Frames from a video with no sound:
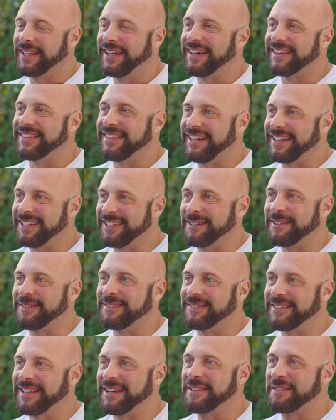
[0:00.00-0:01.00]
Yeah, thank you.
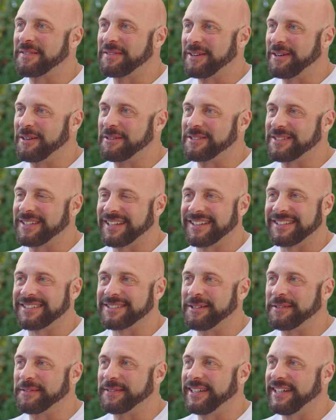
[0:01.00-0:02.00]
Thank you for house. hosting us
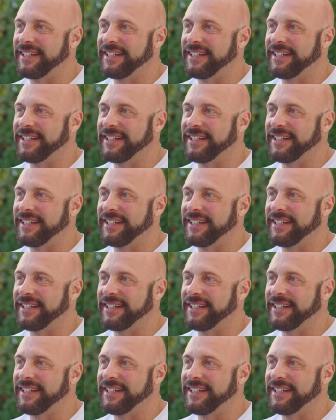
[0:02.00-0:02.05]
over